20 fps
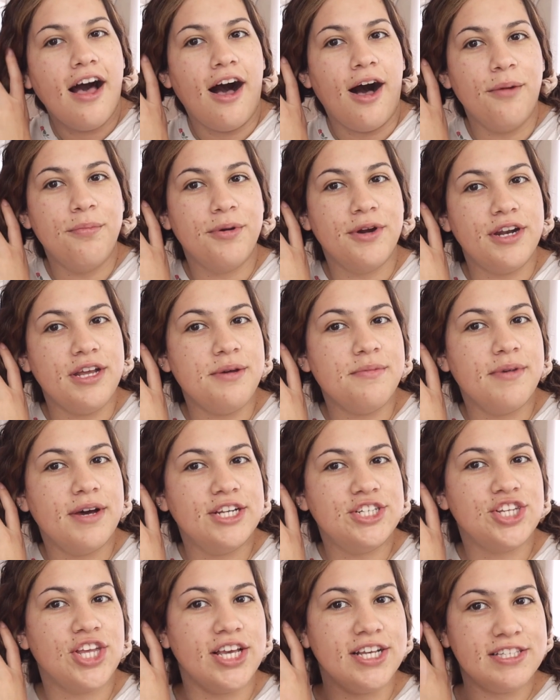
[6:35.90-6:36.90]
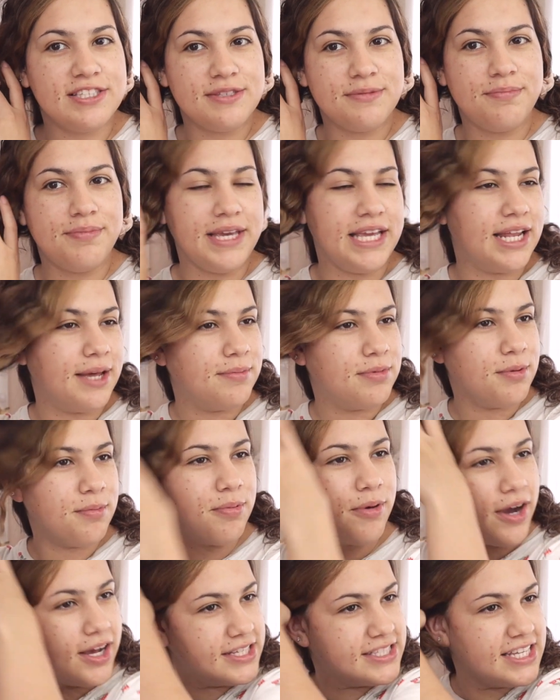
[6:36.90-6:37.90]
I'll pretty much like speed up the
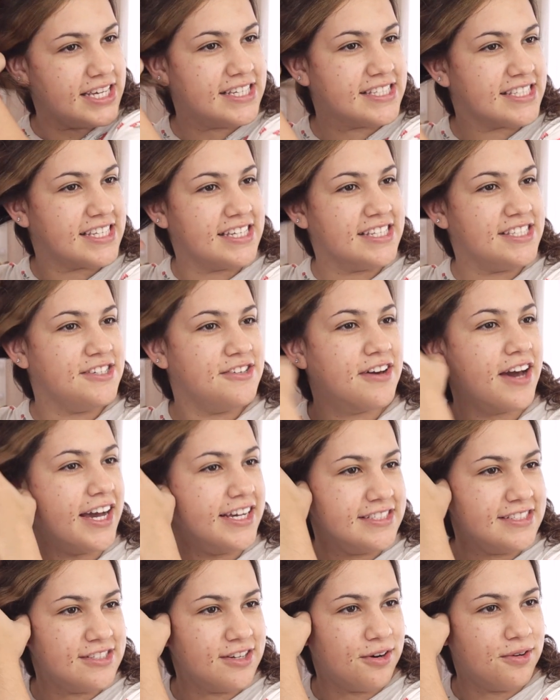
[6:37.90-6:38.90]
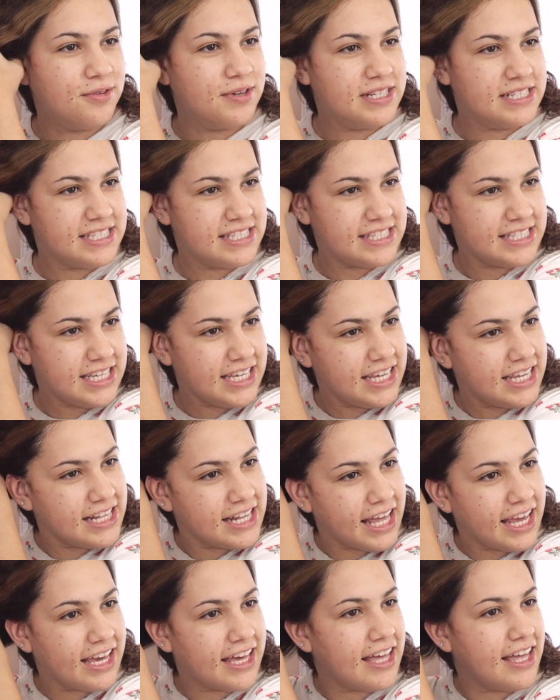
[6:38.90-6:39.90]
process because you guys don't want to see
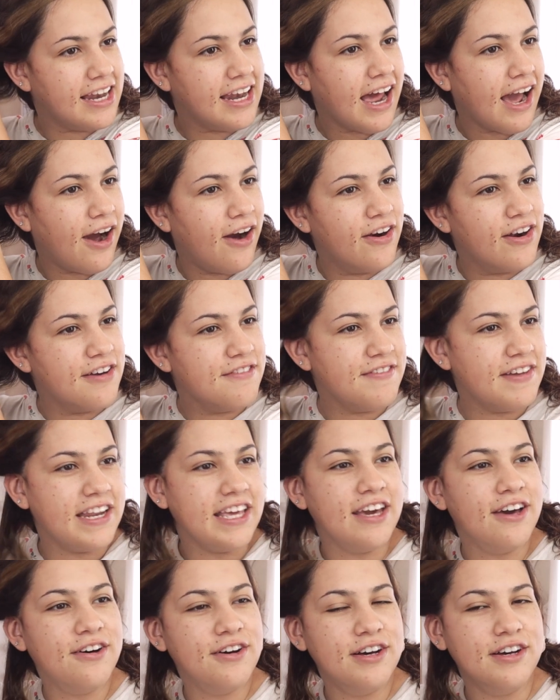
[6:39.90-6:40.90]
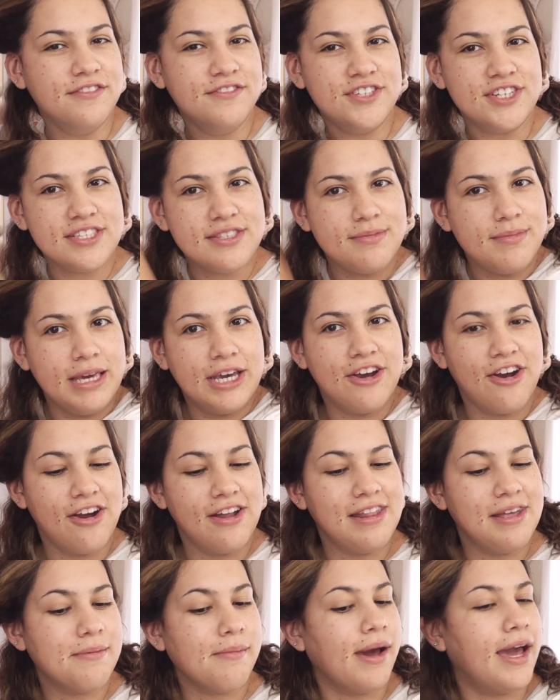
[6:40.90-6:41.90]
like an hour video of just me
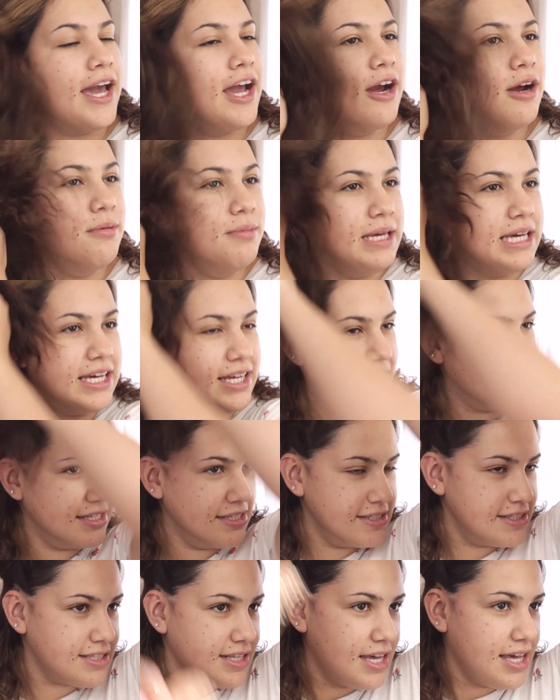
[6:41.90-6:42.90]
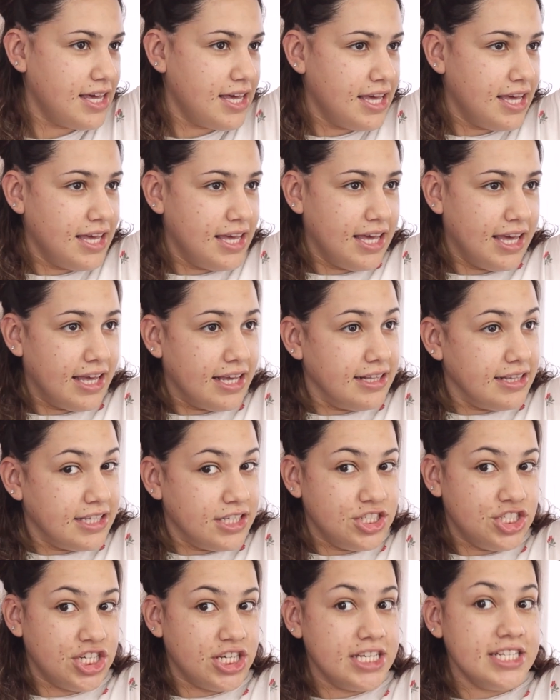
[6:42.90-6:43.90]
curling my hair, because it
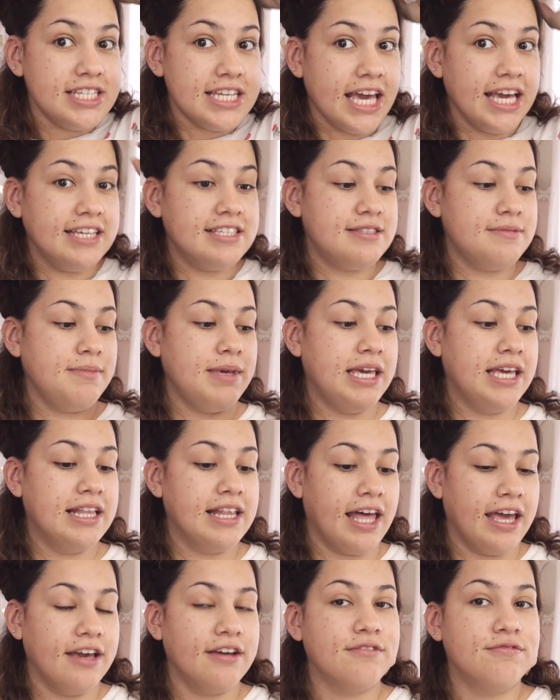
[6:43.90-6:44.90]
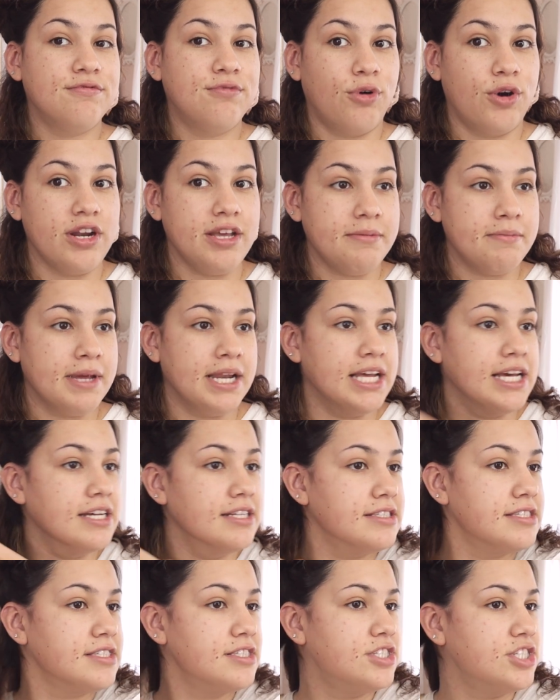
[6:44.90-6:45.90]
legit takes me like 40
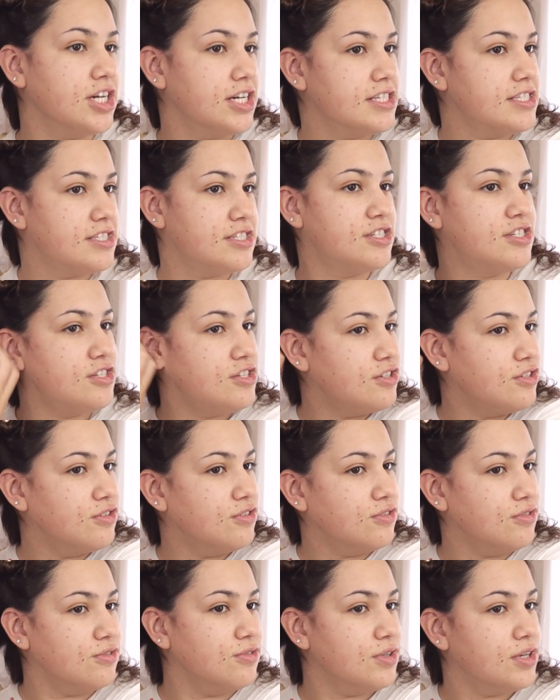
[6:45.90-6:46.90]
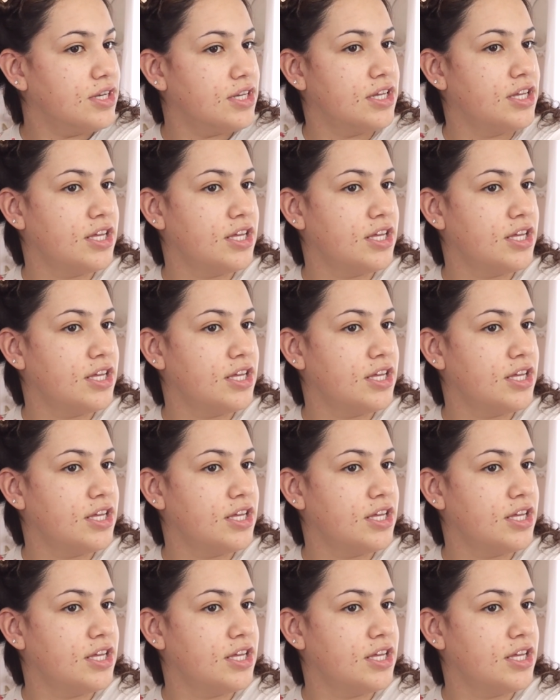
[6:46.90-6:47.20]
minutes just to